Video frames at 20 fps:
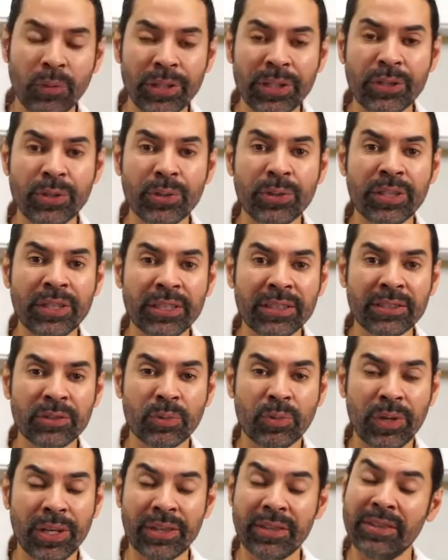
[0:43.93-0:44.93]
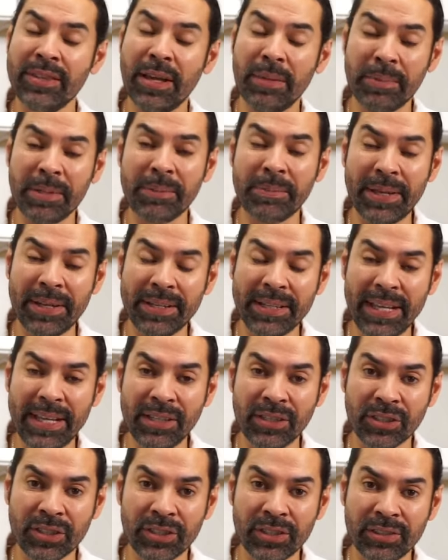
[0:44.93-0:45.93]
We do this with numbing
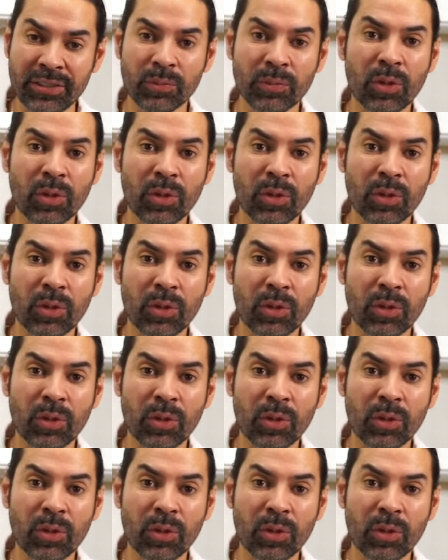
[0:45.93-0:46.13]
medication